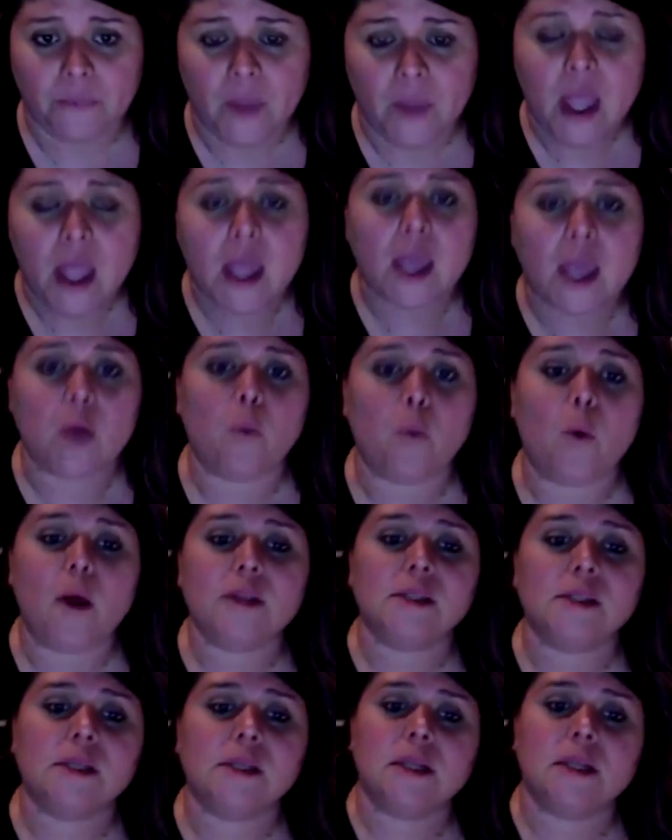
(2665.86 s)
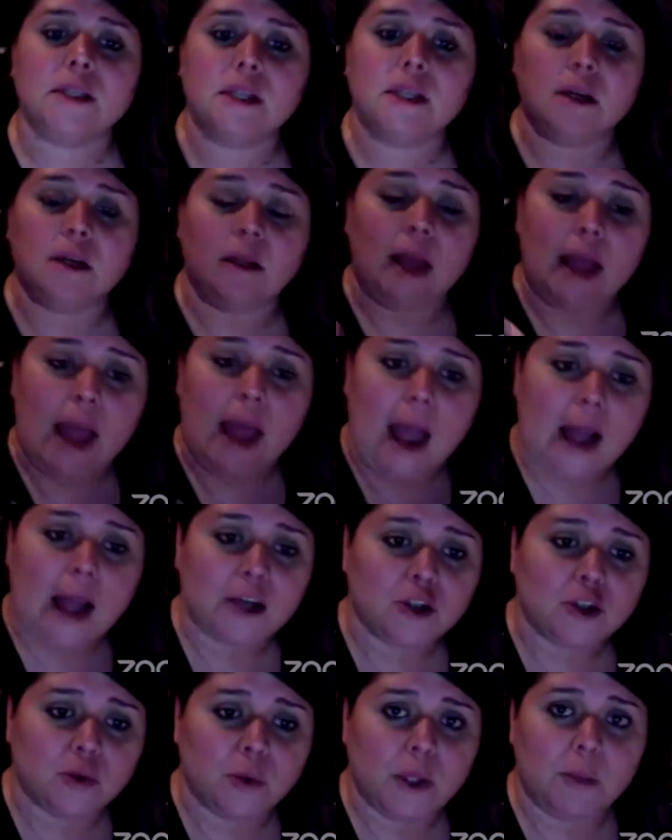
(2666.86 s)
It wasn't until I
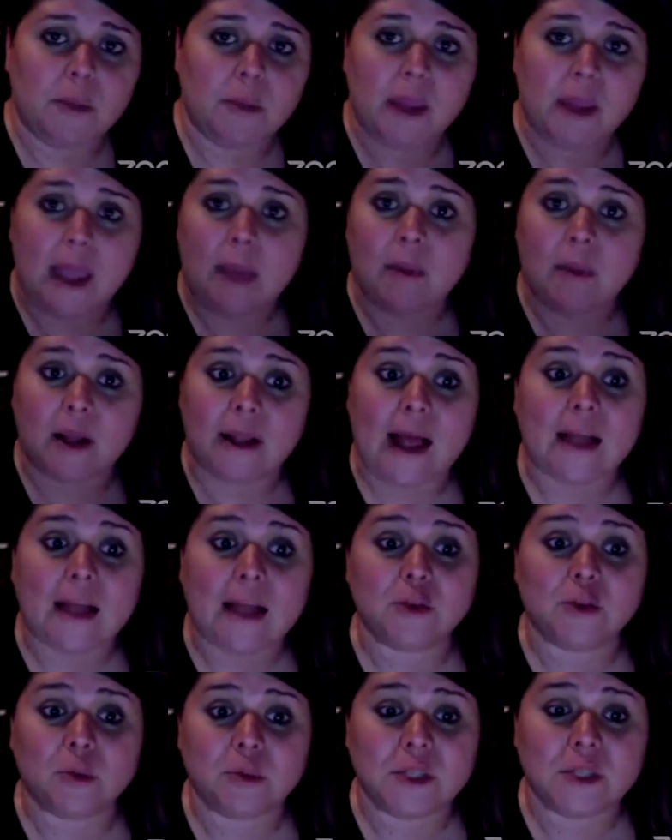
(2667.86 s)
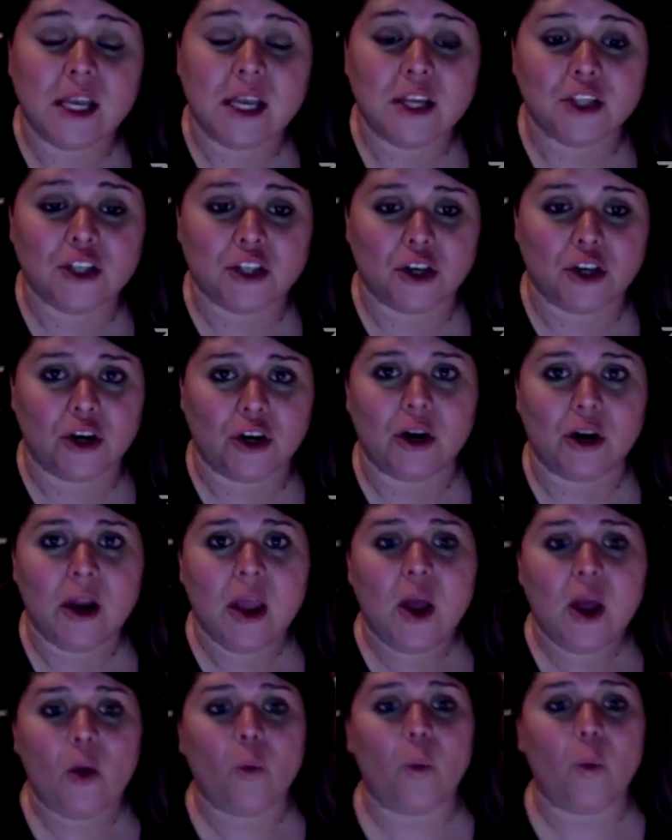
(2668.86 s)
actually became a classroom teacher,
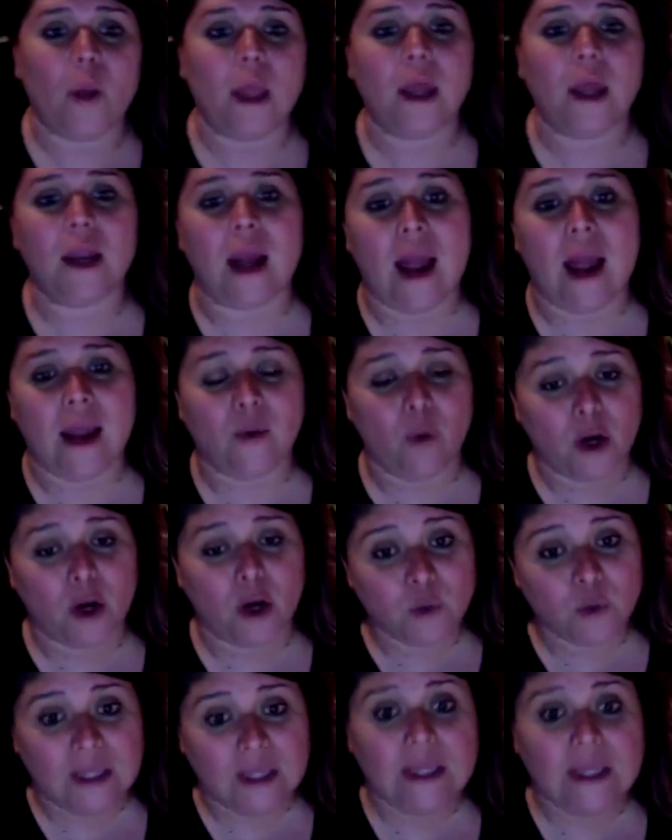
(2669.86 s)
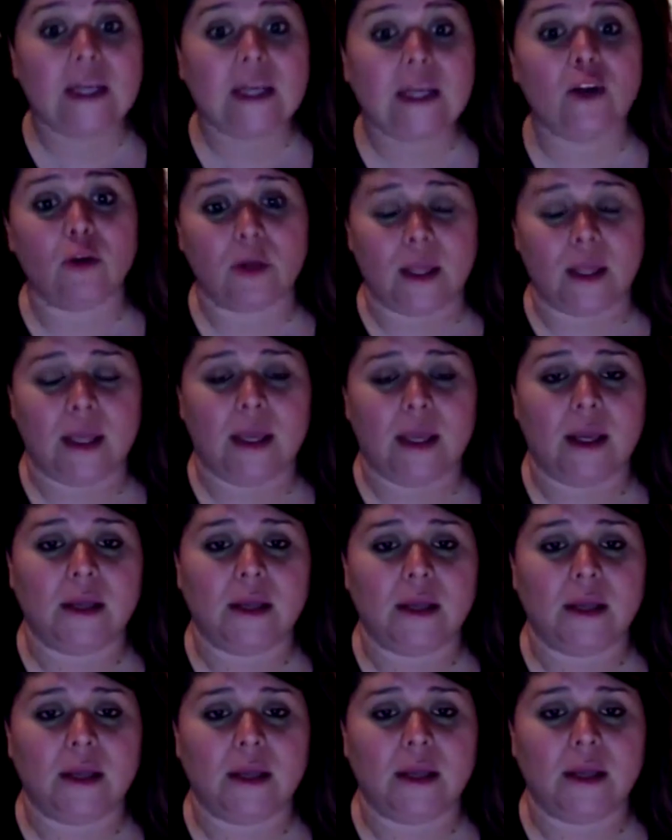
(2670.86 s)
when I worked with little
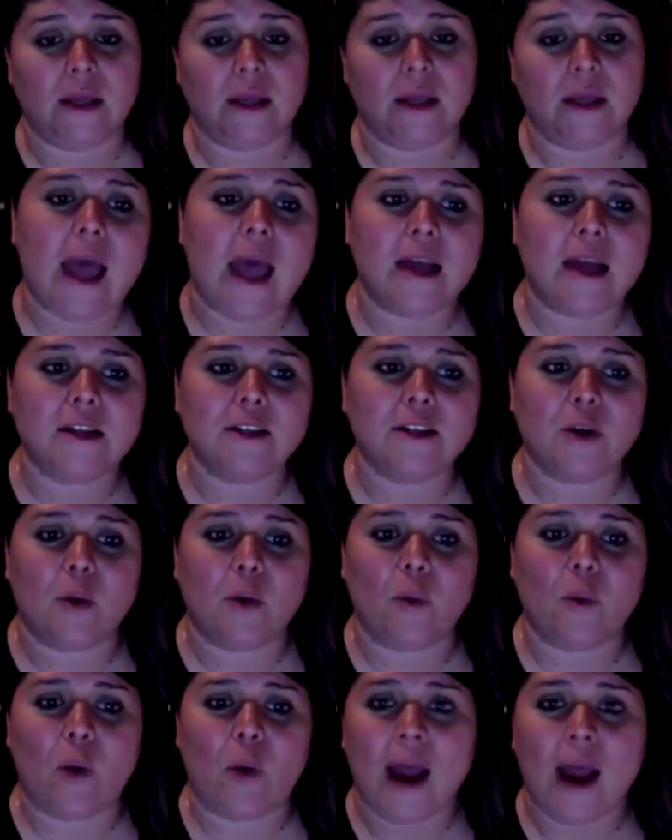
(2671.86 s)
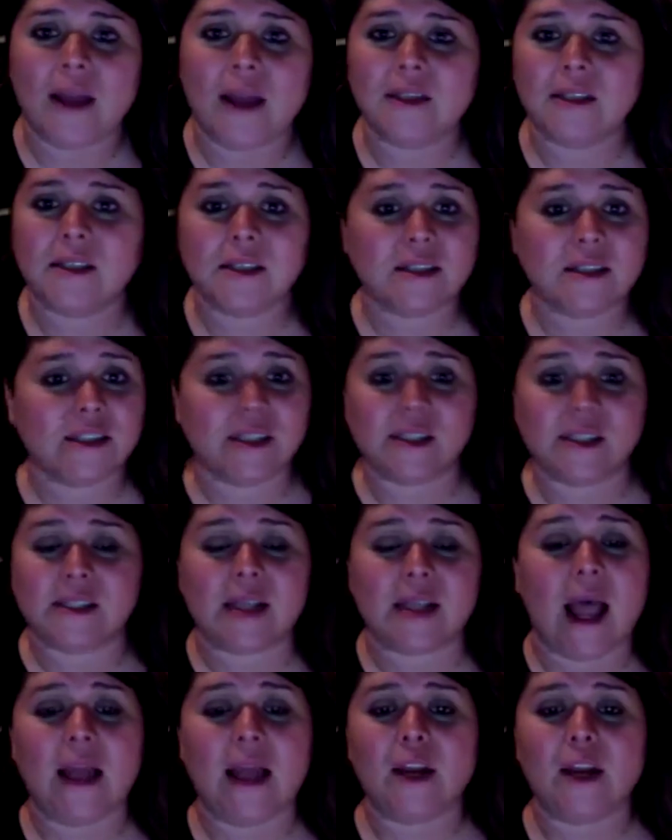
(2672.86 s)
kids, and I just
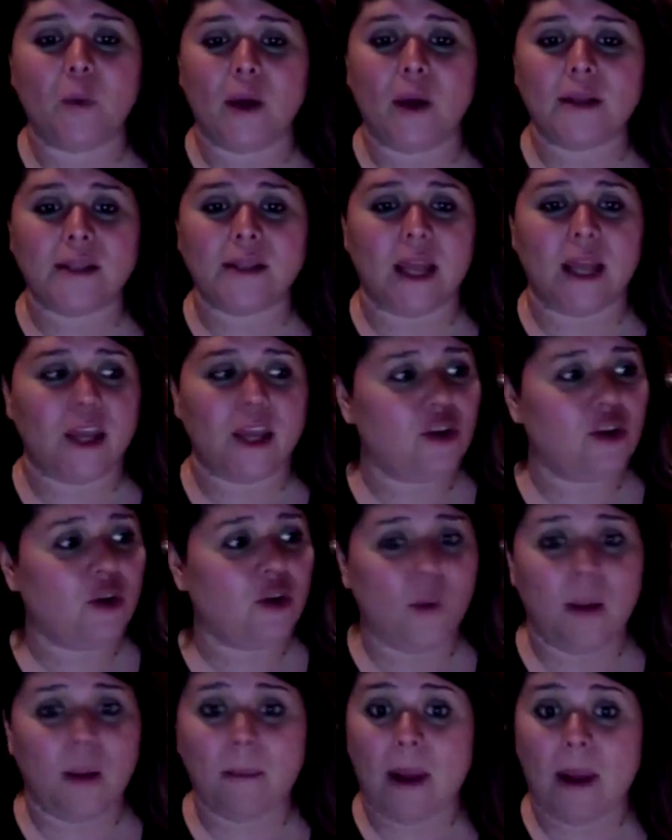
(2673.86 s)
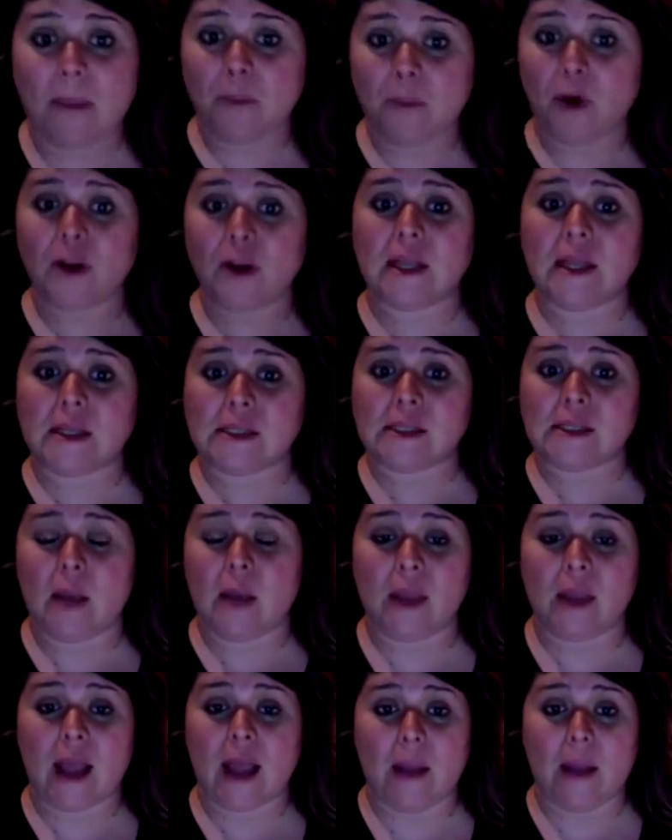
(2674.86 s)
decided one day, you know what, my birthday's
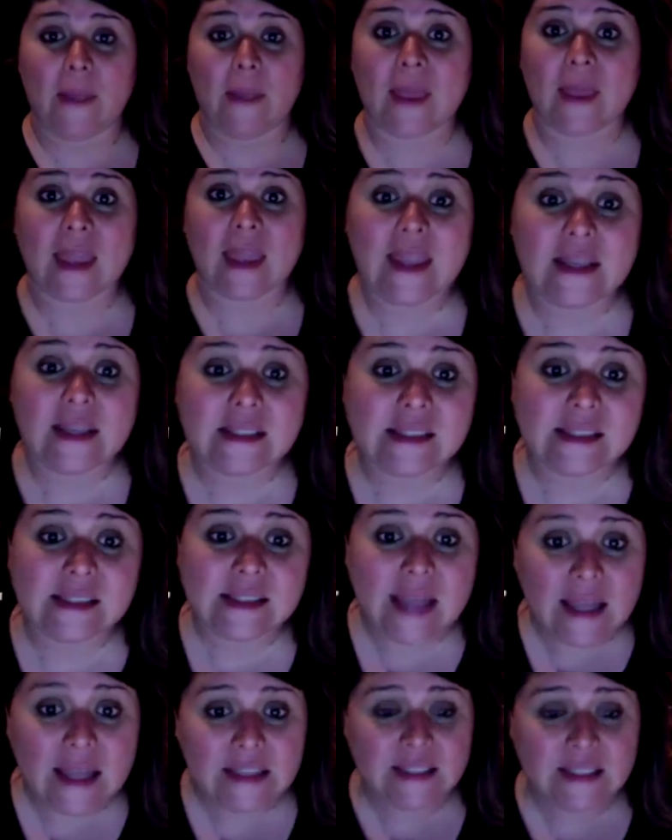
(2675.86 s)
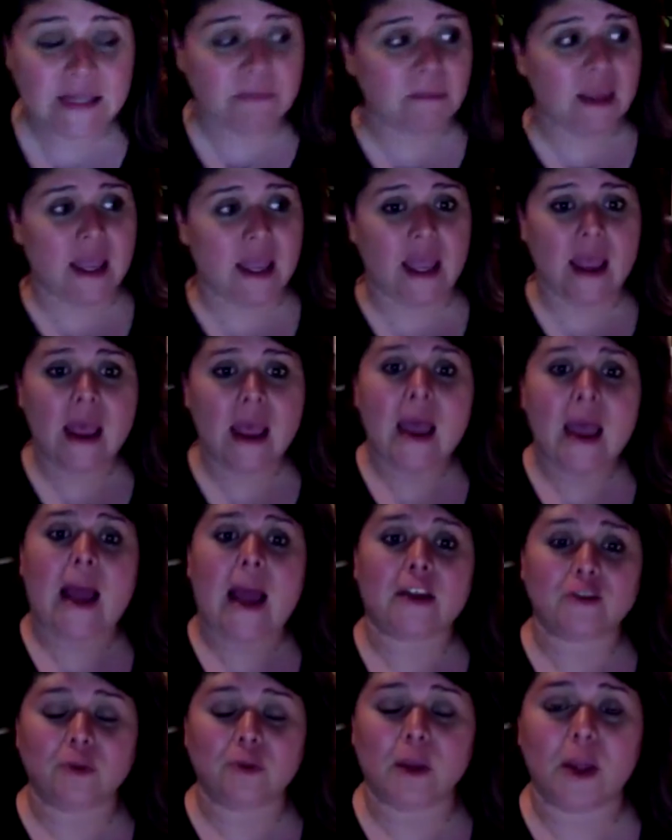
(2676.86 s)
coming up. And the kids said to me,
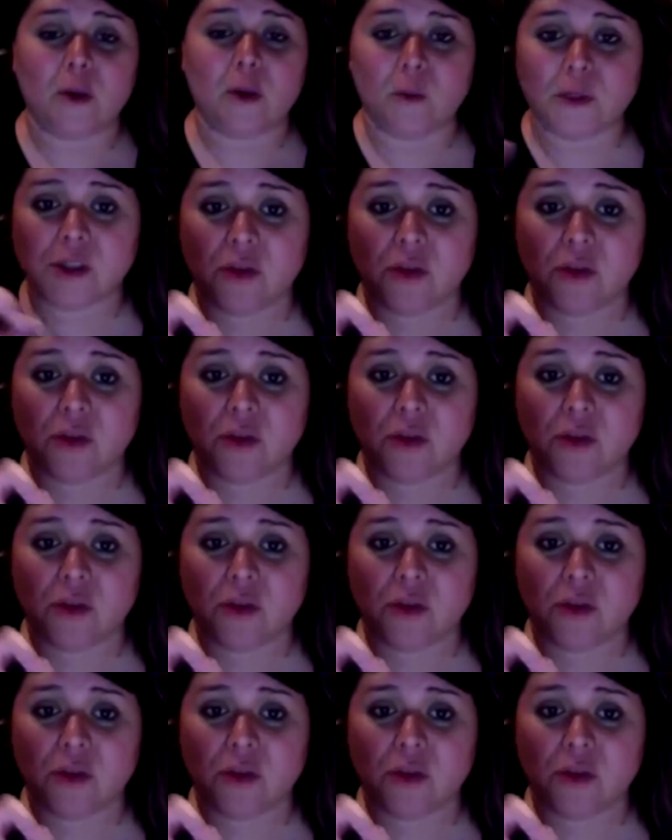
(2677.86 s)
actually, it was a